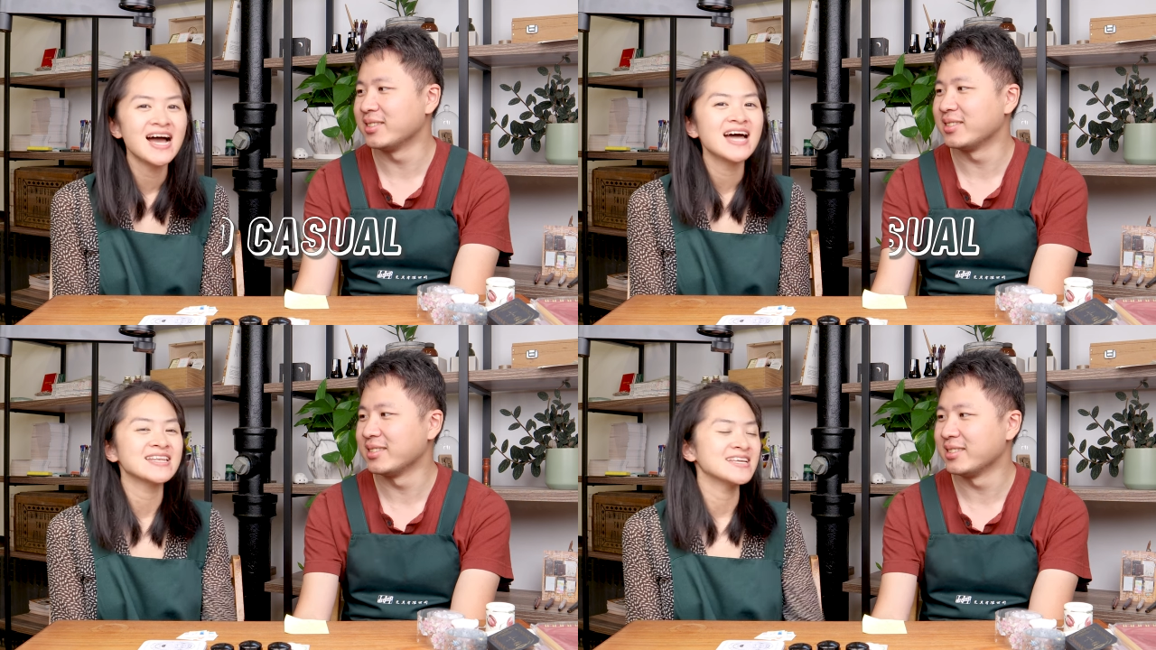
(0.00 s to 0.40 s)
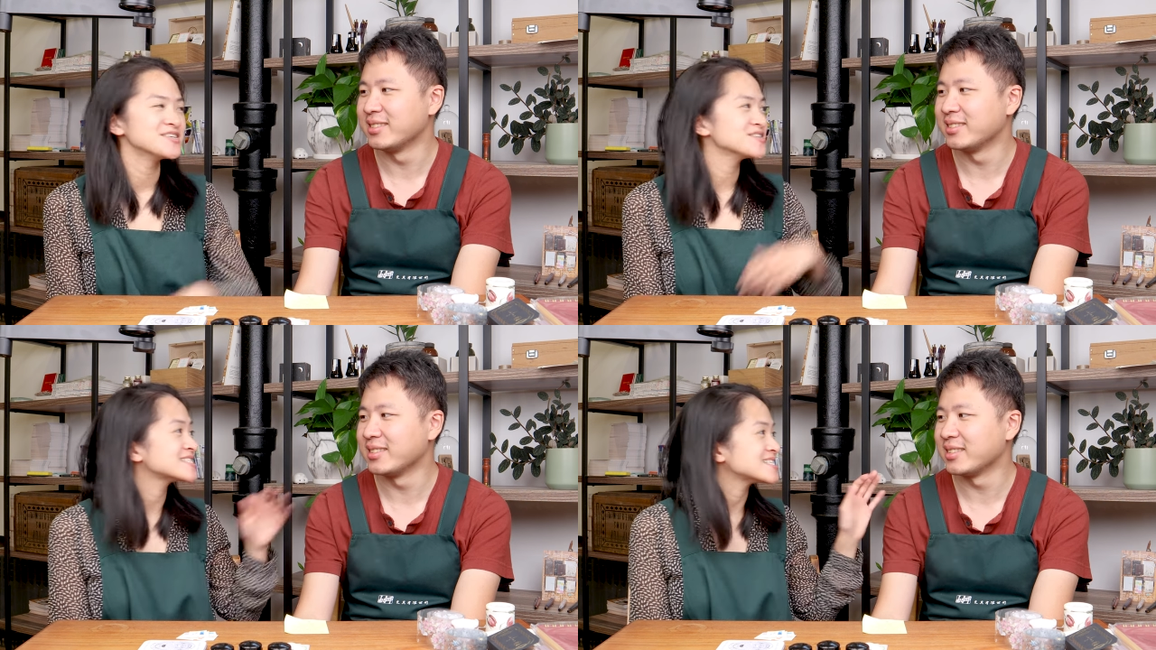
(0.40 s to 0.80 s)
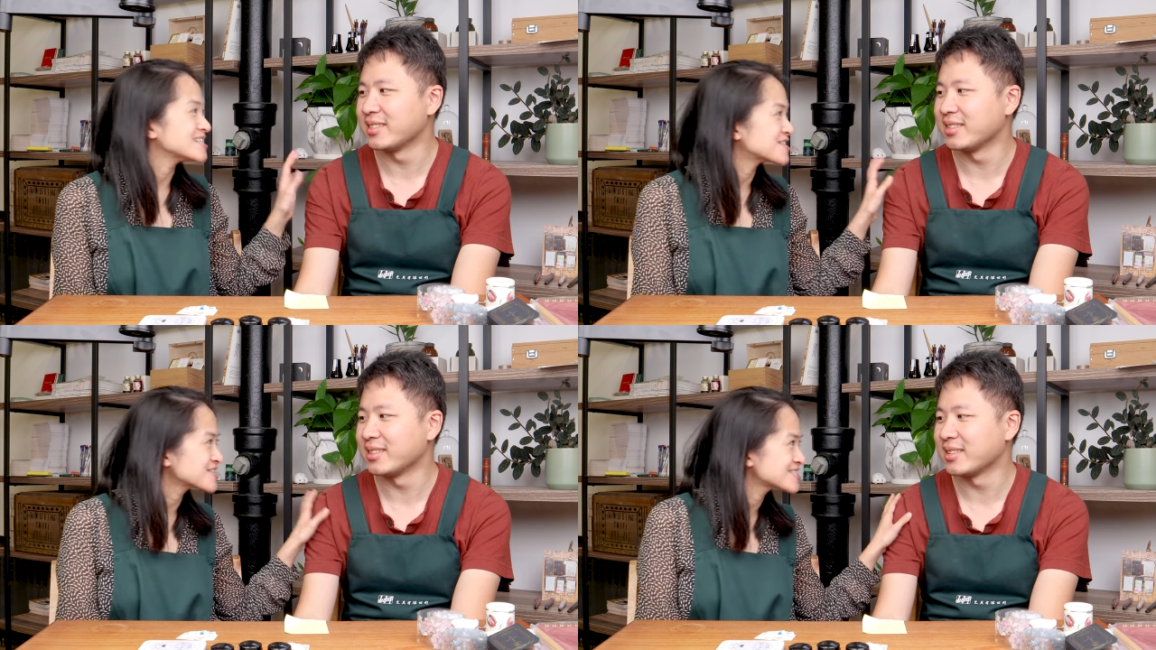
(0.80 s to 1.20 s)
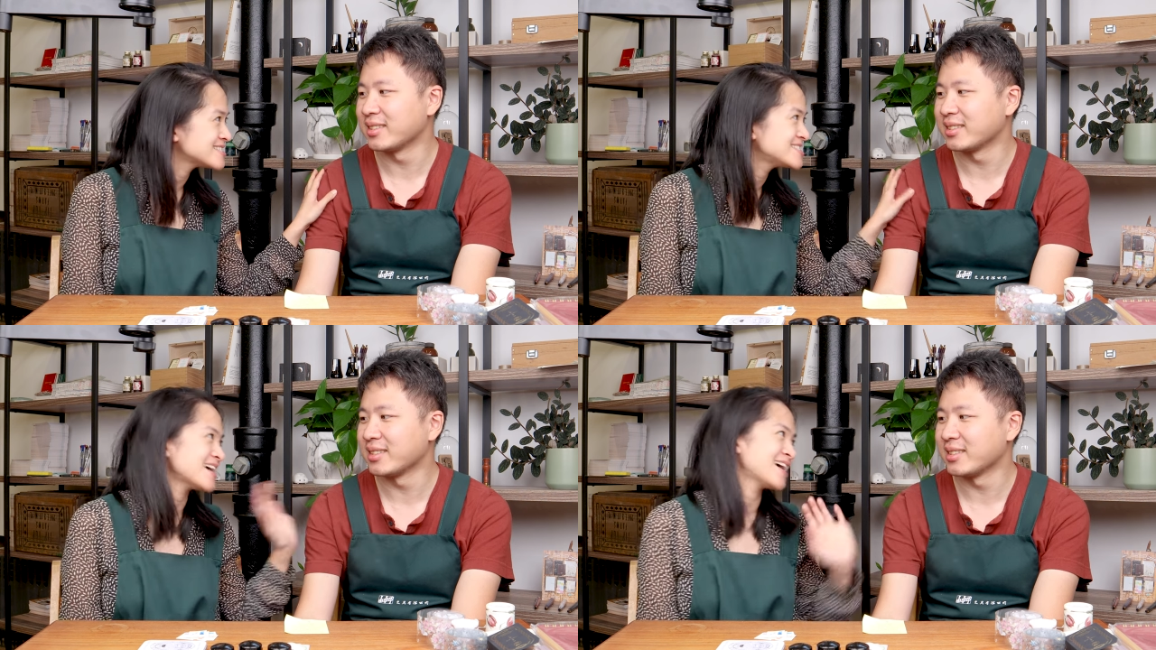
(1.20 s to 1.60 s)
Speaker 1: Neil is here
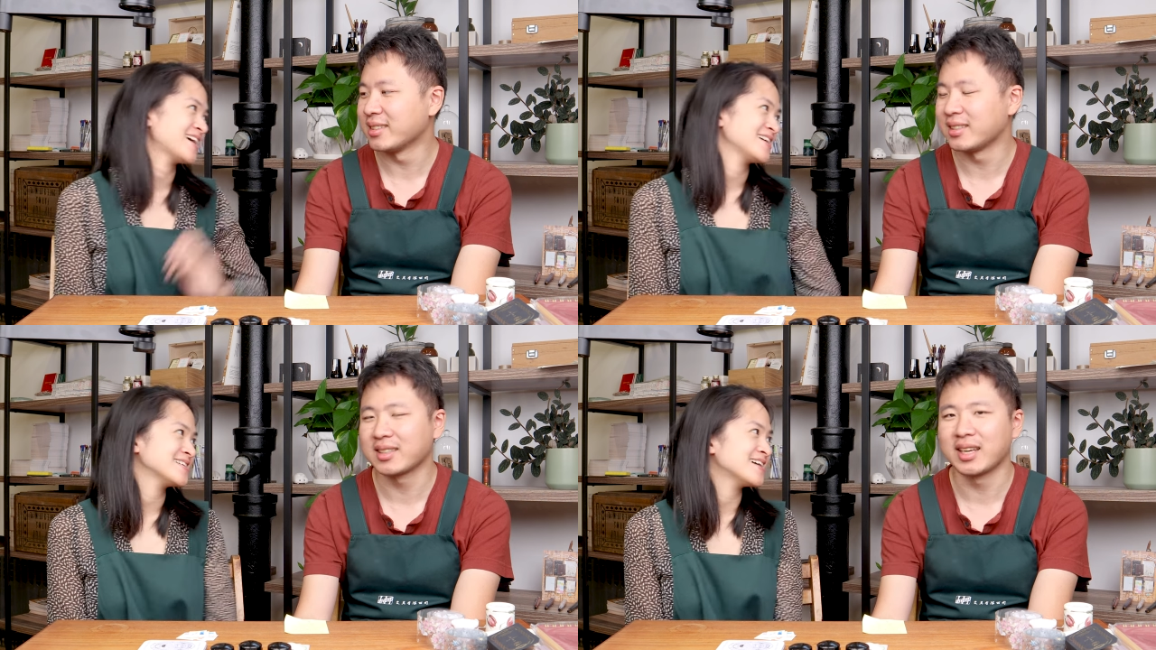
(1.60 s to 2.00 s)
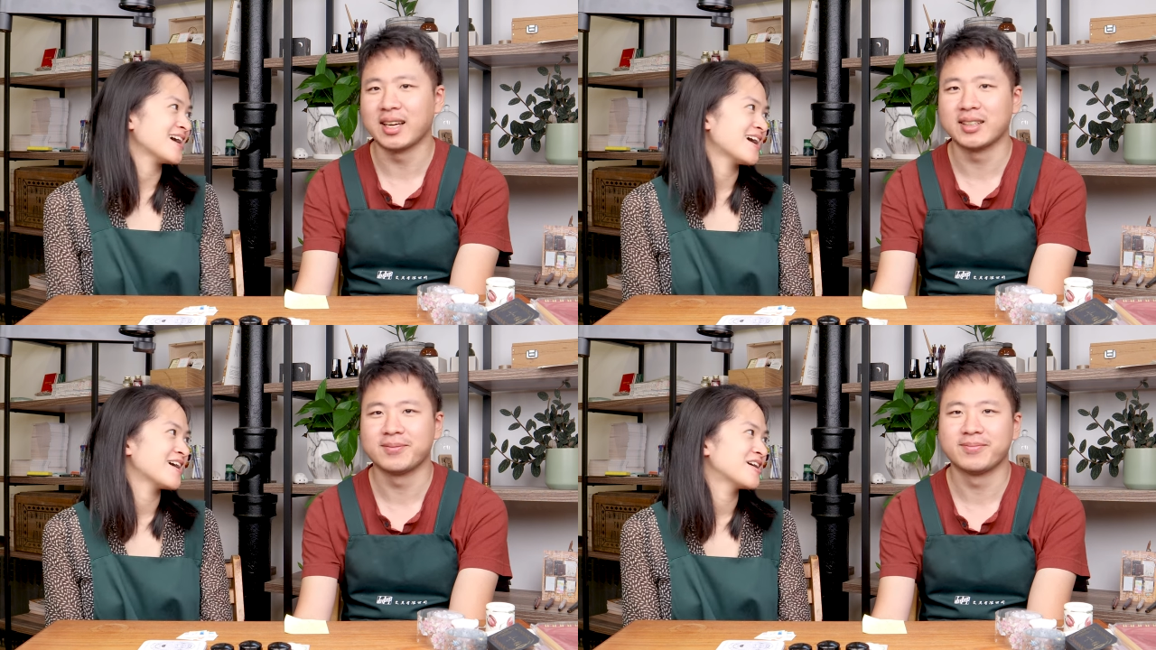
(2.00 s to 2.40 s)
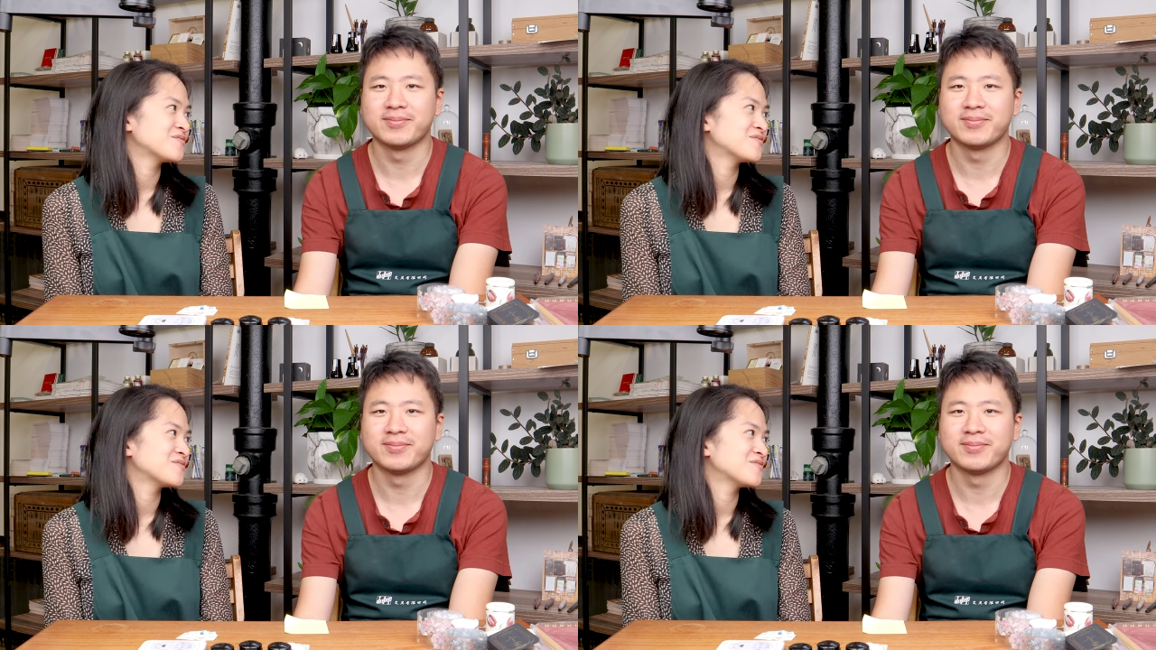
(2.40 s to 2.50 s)
today. Yeah.